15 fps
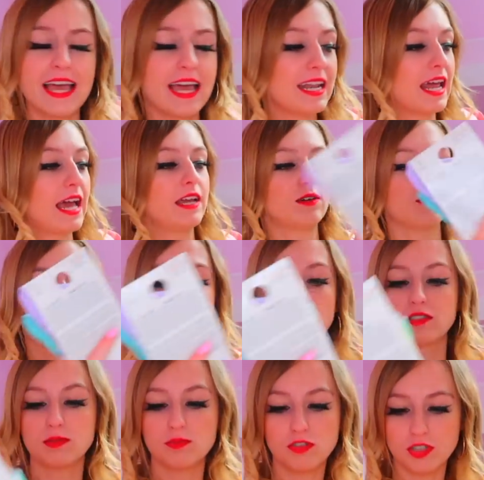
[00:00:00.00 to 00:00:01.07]
then I also
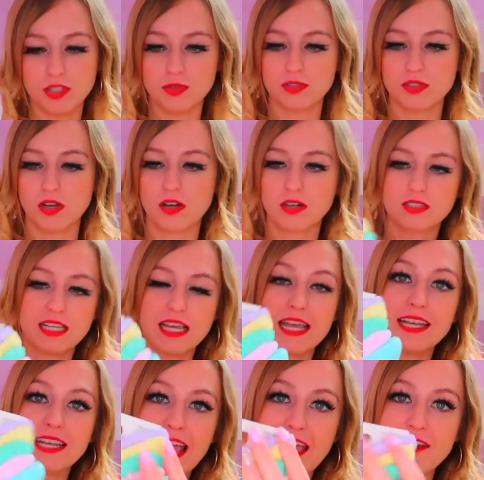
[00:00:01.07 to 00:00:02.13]
got some crew socks
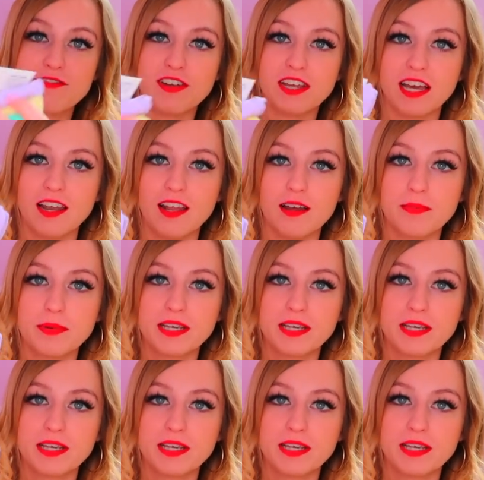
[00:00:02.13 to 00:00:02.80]
in every color,